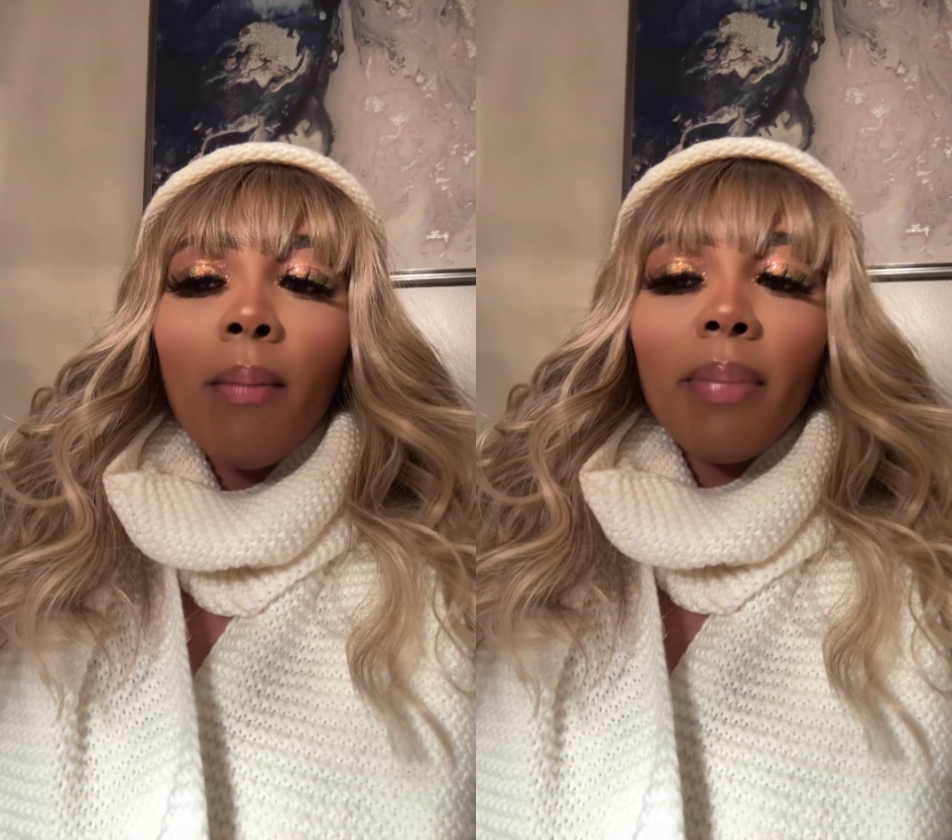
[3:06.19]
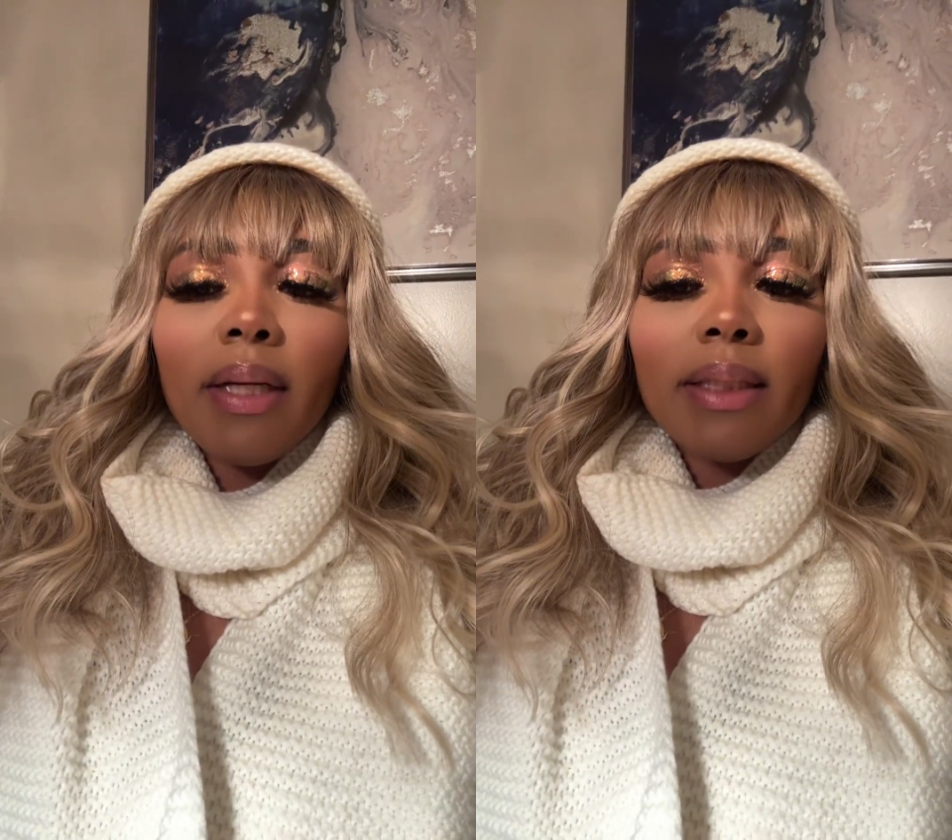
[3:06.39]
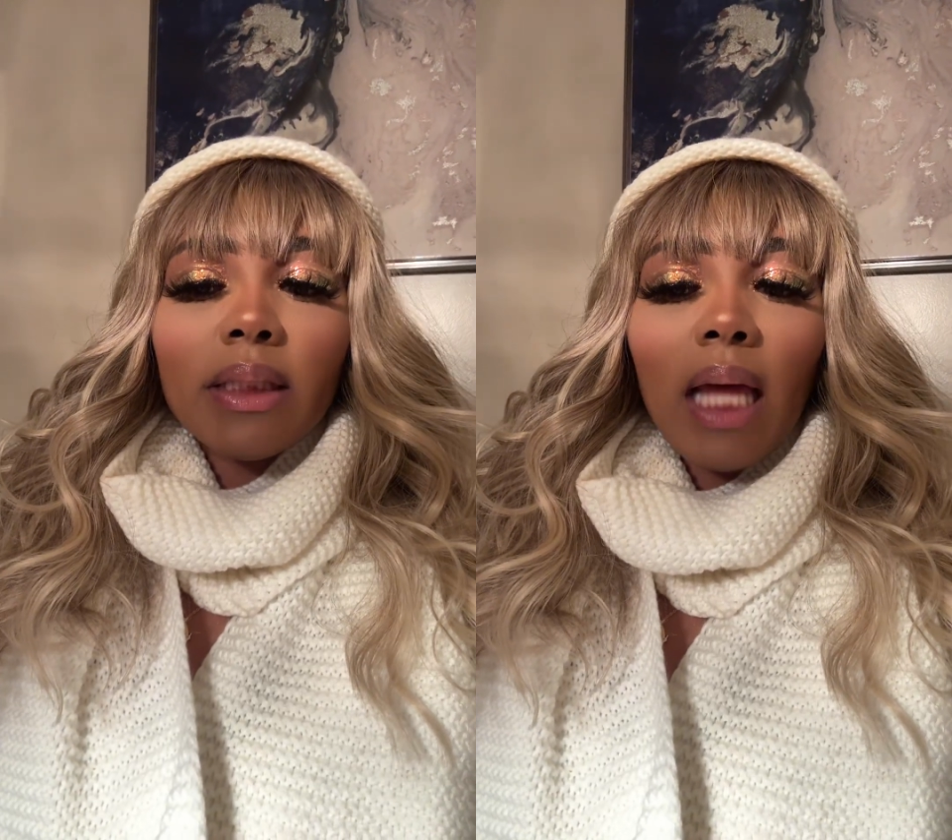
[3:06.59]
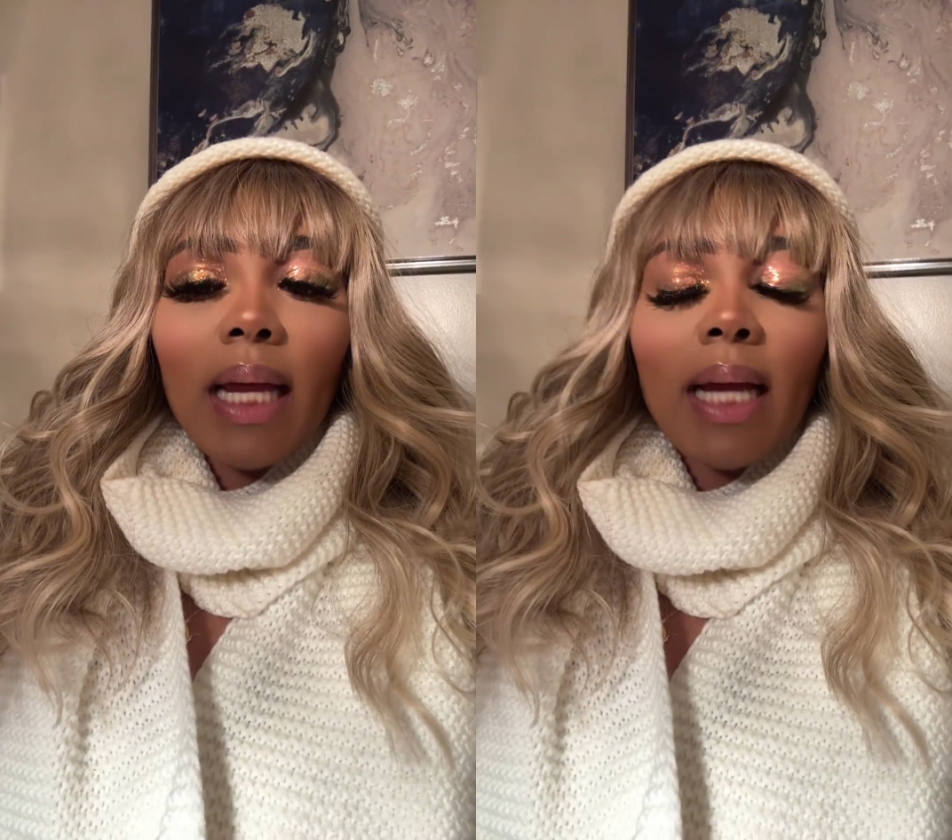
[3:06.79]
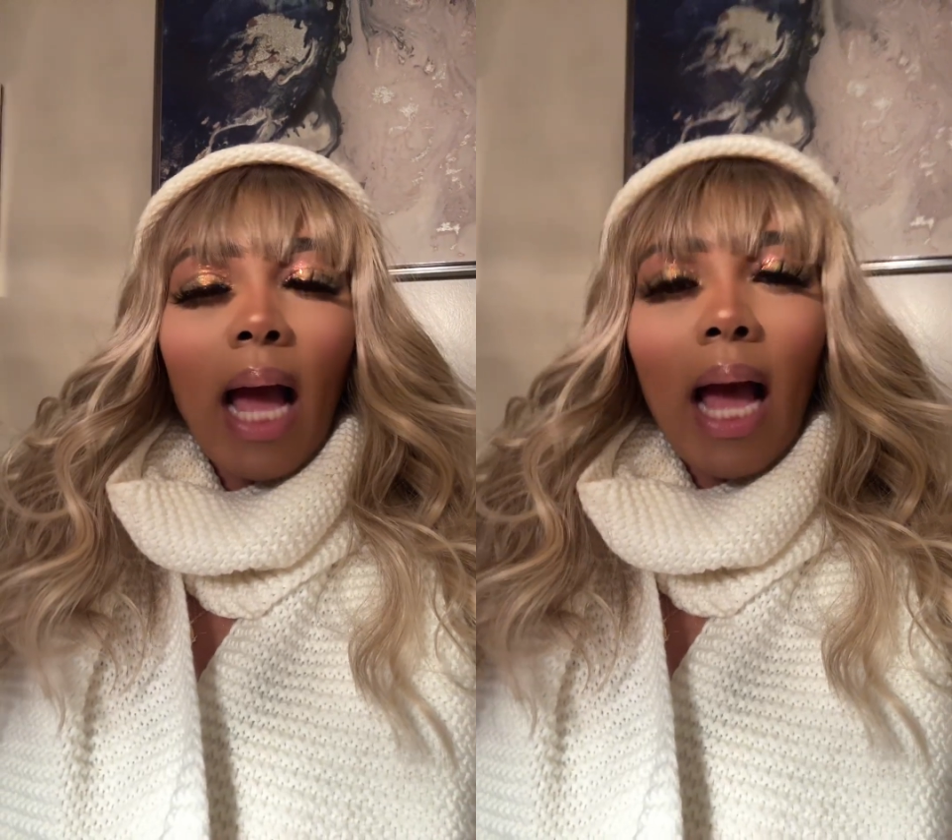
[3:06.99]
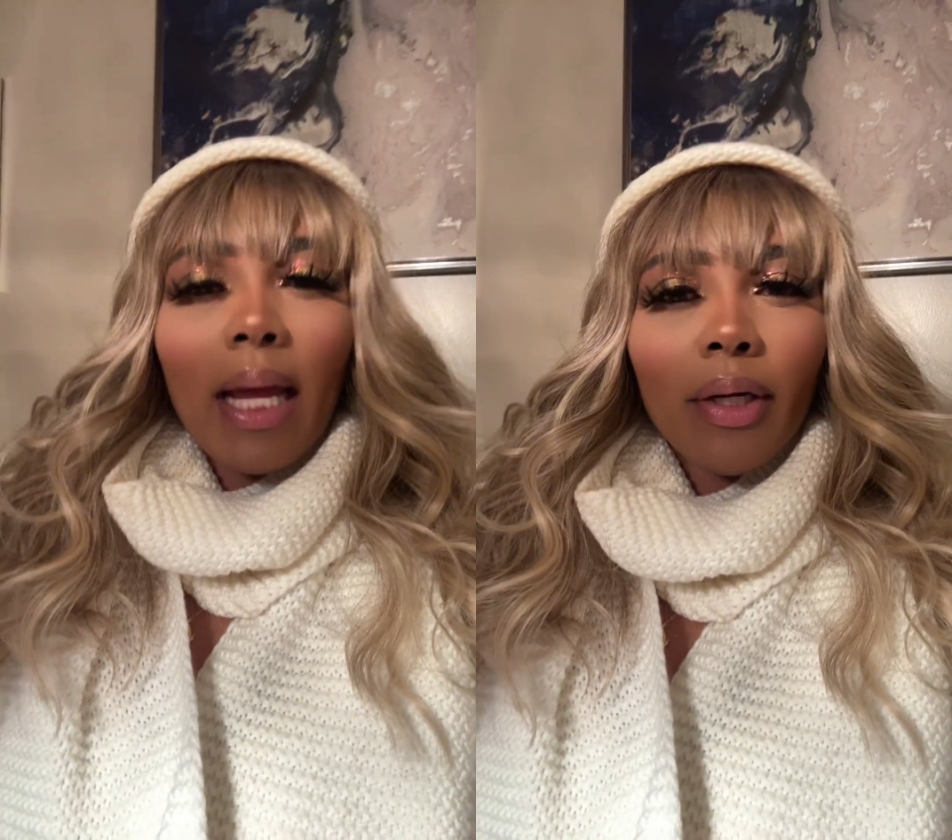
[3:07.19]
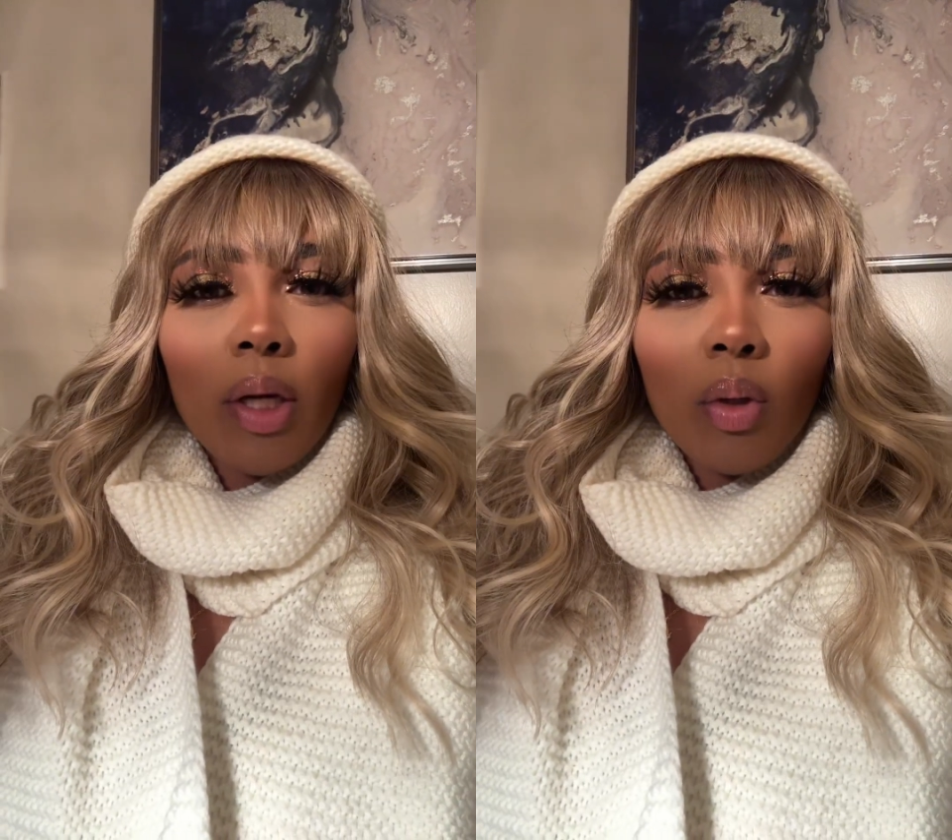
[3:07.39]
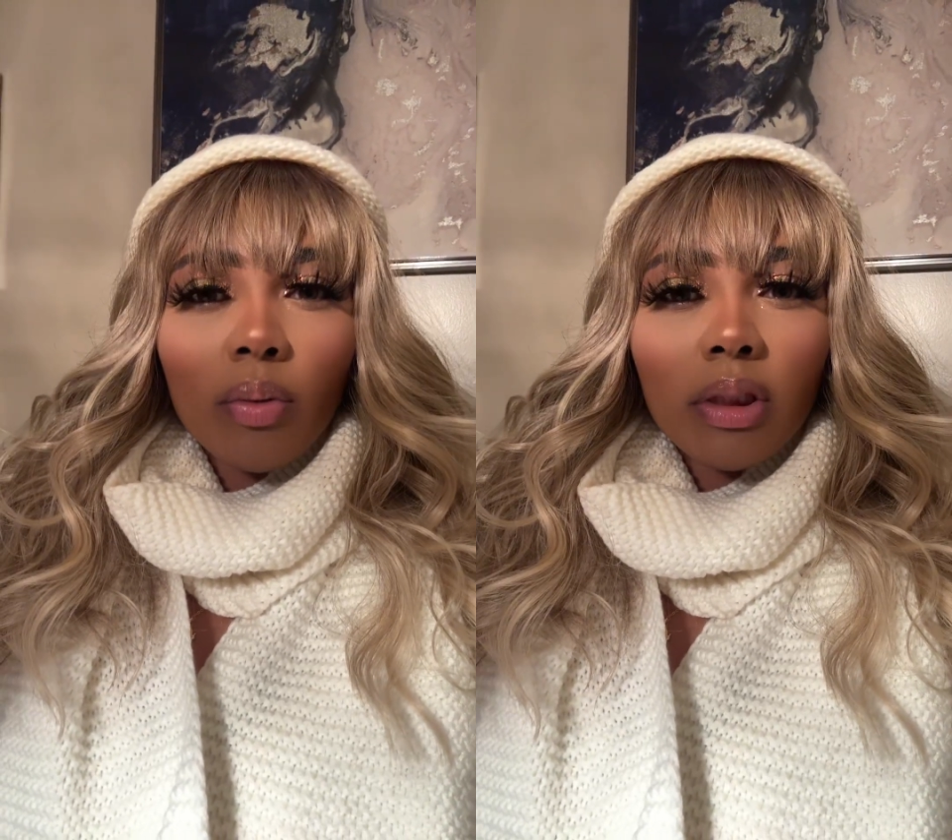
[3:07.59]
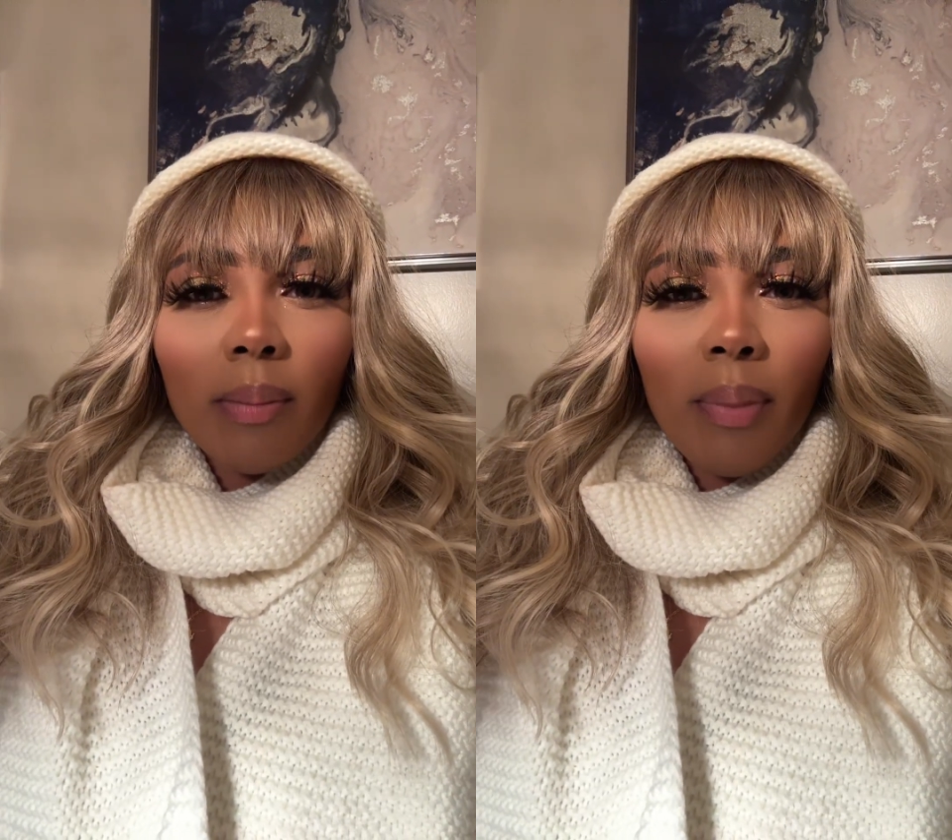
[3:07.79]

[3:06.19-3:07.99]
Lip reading: But it's like God knows the